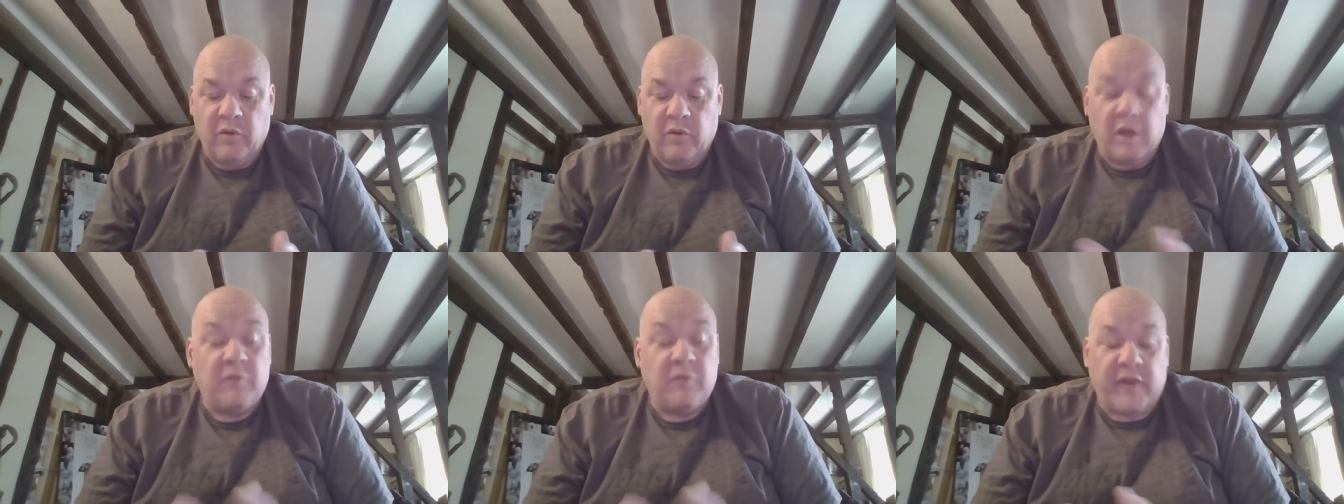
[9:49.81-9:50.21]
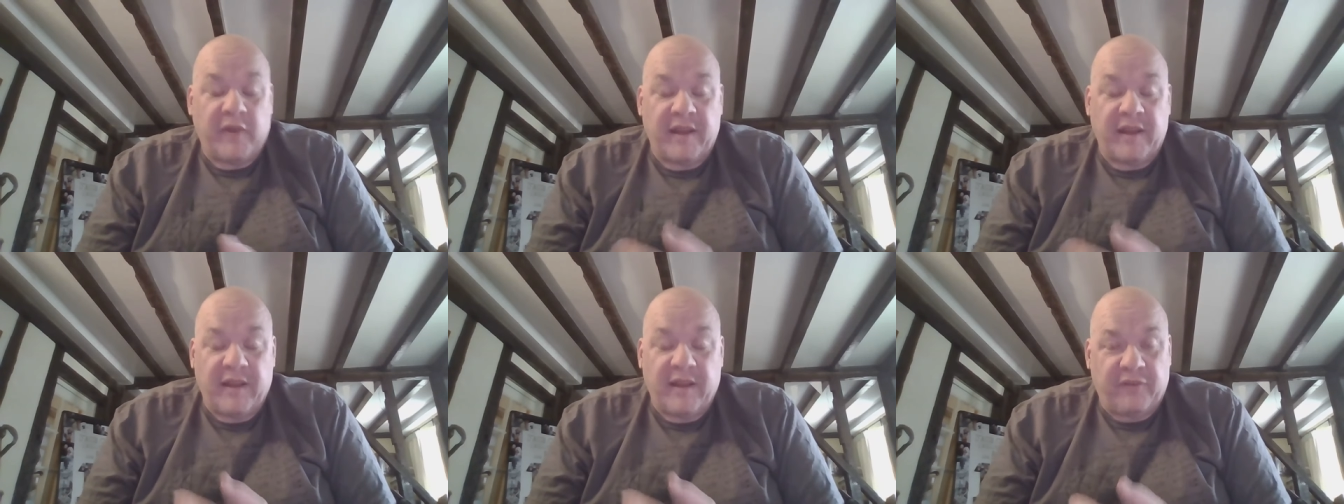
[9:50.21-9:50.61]
am not
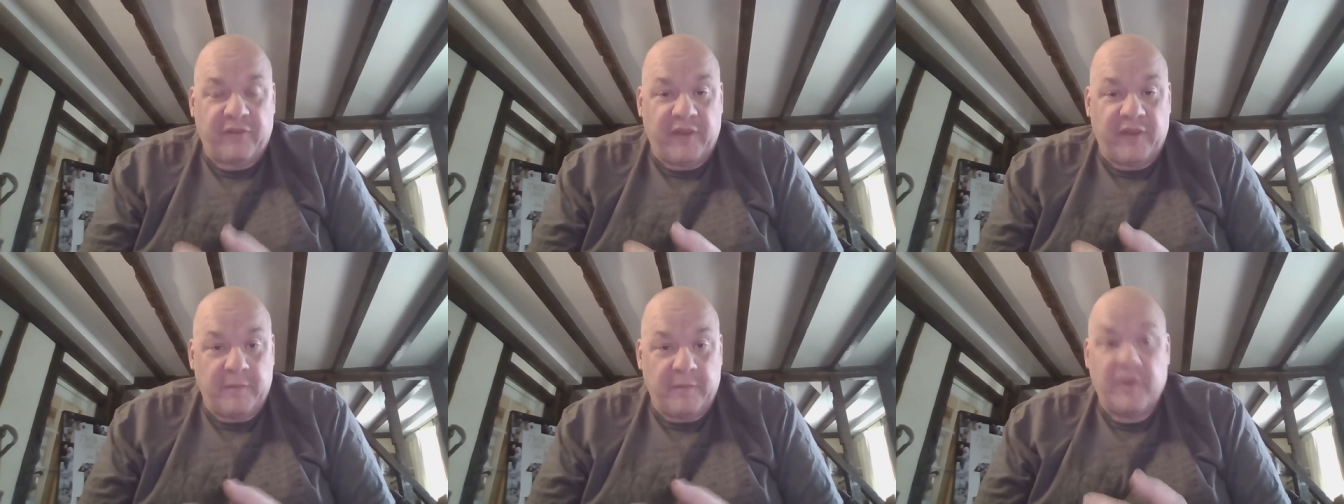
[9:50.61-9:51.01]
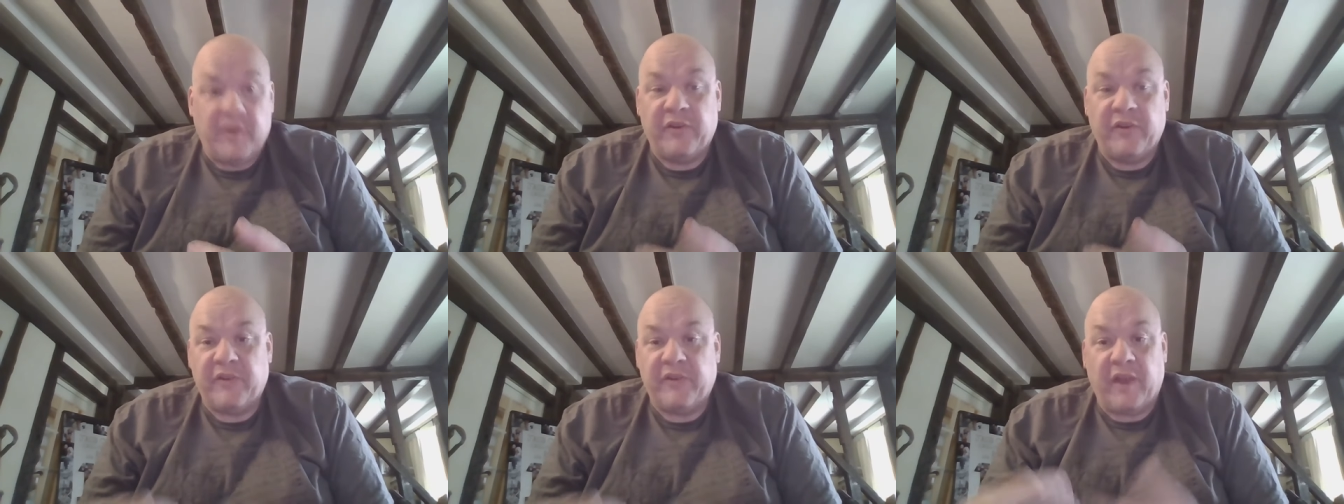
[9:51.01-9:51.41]
getting enough sleep
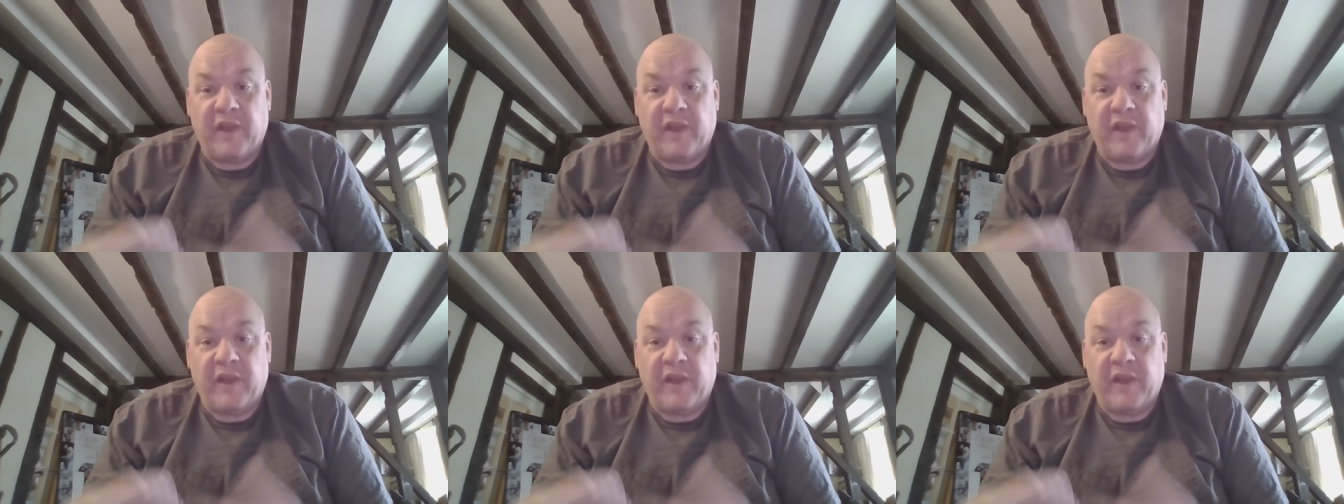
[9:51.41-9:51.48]
because I say